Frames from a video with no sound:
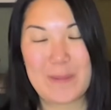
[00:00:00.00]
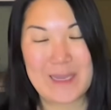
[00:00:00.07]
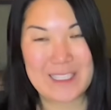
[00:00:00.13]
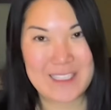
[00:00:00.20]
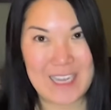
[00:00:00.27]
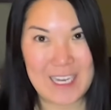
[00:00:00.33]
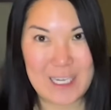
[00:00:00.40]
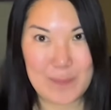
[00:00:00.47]

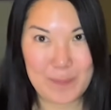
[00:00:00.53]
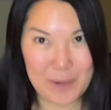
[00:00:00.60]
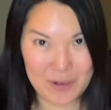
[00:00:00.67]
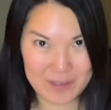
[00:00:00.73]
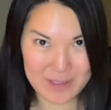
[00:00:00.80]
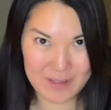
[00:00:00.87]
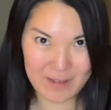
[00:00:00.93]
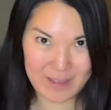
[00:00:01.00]
anxiety
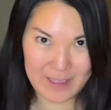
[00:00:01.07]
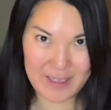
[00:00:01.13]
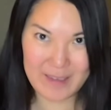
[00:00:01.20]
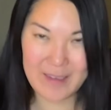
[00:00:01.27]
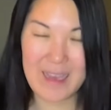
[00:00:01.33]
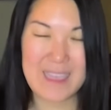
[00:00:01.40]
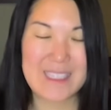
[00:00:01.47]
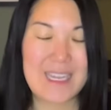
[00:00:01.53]
personally,
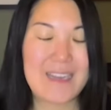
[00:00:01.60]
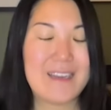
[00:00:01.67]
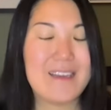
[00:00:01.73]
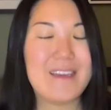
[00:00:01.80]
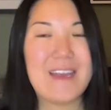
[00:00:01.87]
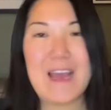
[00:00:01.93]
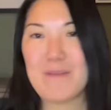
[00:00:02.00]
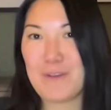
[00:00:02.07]
as I
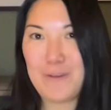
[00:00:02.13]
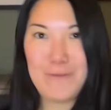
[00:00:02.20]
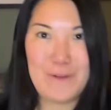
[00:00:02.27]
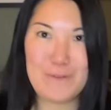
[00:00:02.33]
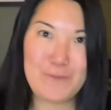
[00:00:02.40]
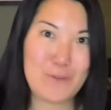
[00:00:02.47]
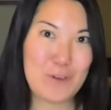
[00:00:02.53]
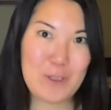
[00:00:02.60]
never
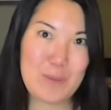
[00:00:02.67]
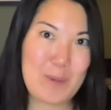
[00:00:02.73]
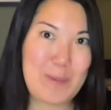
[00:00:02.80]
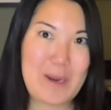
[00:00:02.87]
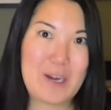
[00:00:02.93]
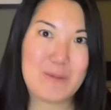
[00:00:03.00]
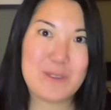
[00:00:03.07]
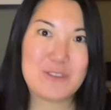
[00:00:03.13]
felt fully
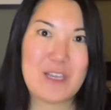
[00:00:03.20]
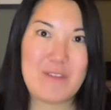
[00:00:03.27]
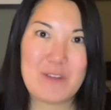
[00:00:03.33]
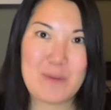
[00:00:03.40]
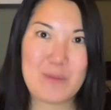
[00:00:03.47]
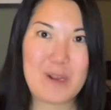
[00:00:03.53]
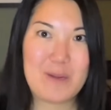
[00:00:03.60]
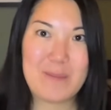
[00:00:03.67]
prepared when
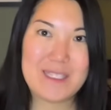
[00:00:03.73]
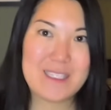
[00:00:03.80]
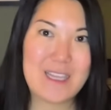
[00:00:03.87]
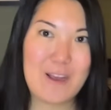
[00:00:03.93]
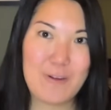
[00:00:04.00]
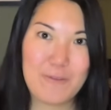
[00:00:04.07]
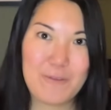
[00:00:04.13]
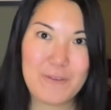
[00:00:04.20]
driving abroad
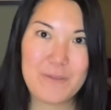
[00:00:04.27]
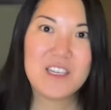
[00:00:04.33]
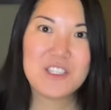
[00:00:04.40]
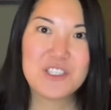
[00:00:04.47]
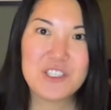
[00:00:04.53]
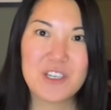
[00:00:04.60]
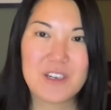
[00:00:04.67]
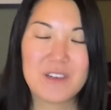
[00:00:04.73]
myself.
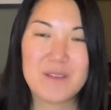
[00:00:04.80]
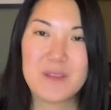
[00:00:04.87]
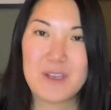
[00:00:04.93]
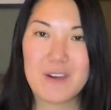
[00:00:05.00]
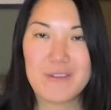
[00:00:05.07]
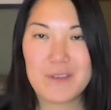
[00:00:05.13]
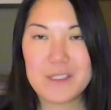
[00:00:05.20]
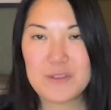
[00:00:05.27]
Sure,
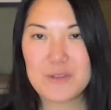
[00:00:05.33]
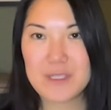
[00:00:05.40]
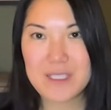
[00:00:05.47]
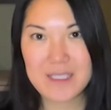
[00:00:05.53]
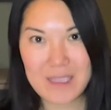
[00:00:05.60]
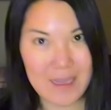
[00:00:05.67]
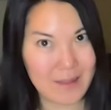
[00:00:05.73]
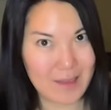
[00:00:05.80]
there are
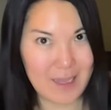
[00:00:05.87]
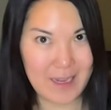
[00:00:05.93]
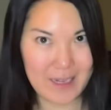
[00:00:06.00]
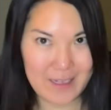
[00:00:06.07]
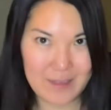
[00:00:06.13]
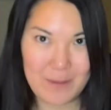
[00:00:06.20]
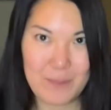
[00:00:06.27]
resources online,